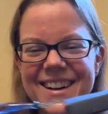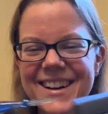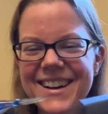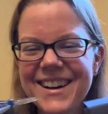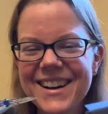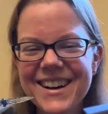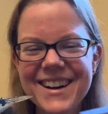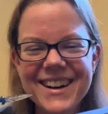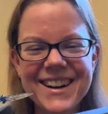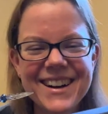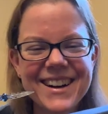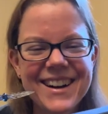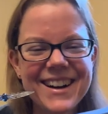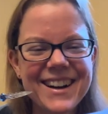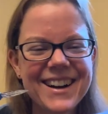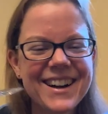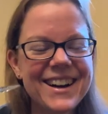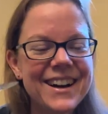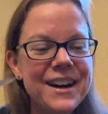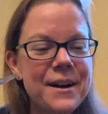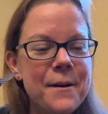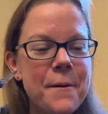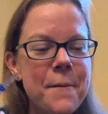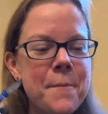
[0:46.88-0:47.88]
uh,
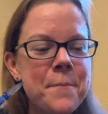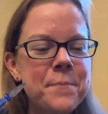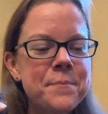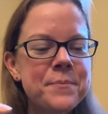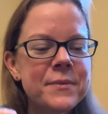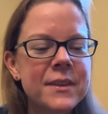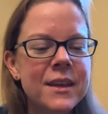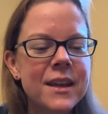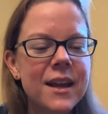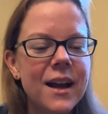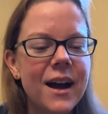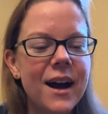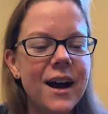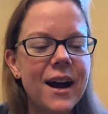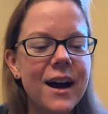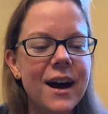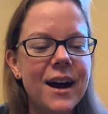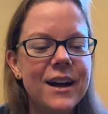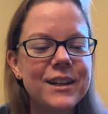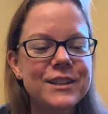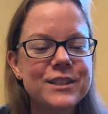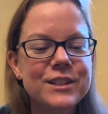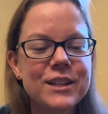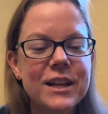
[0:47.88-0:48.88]

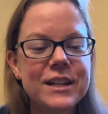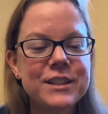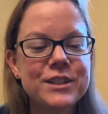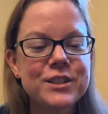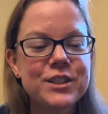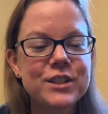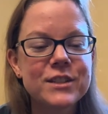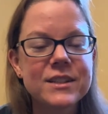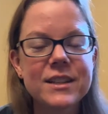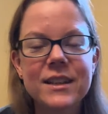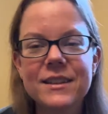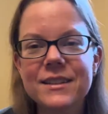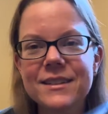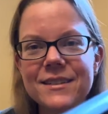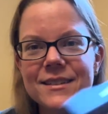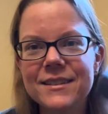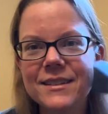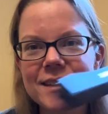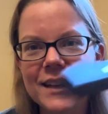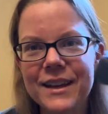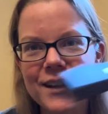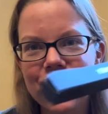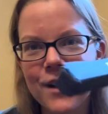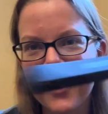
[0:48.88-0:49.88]
it's just a little
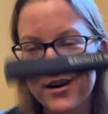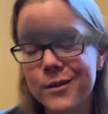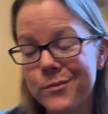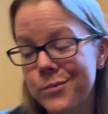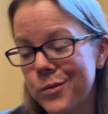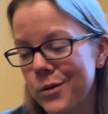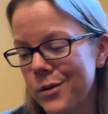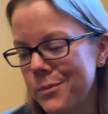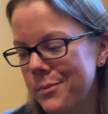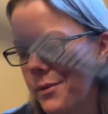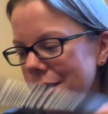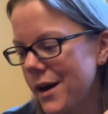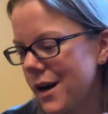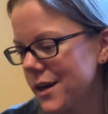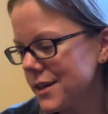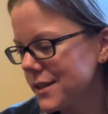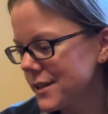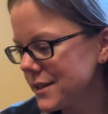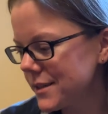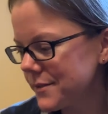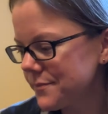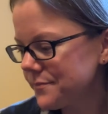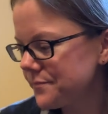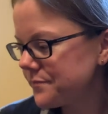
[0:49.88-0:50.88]
like cardboard box.